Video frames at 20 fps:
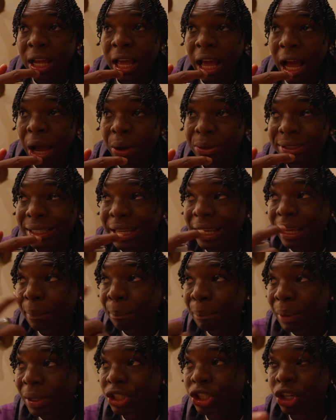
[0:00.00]
I was taking
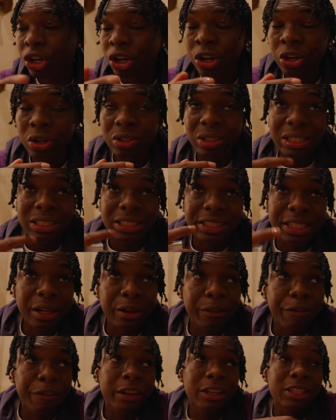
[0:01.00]
pictures and
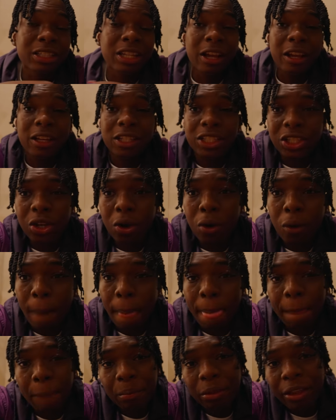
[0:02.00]
selfies, so
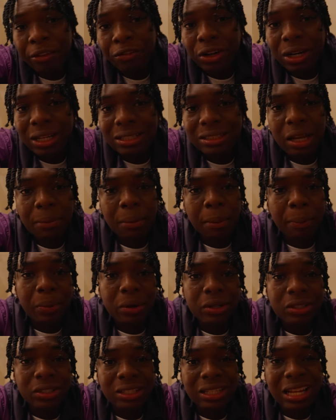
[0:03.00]
if you're that type of
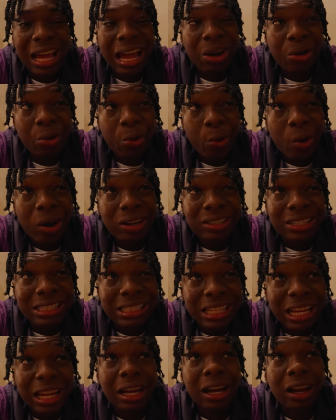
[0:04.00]
person that want to
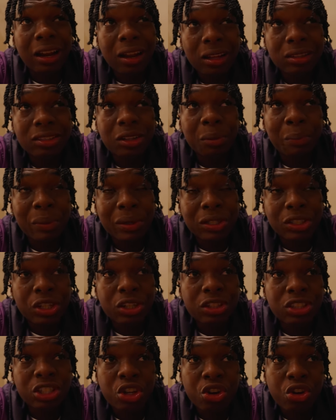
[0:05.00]
take a lot of
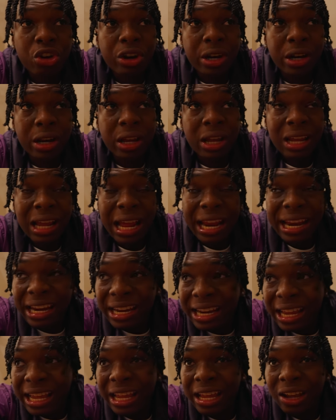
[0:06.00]
pictures during the
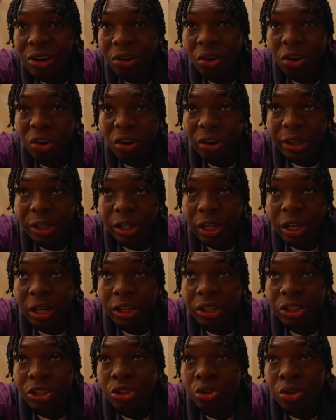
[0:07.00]
day or you,
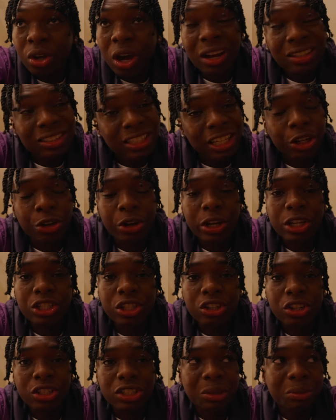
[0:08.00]
you do content creation
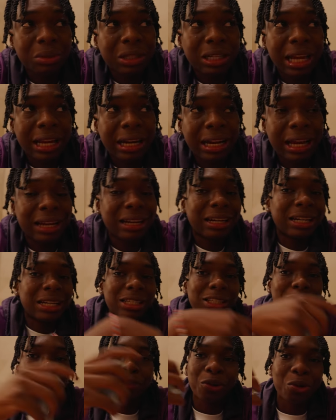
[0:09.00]
or something like that,
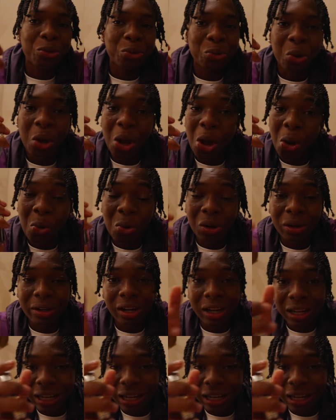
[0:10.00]
this phone will not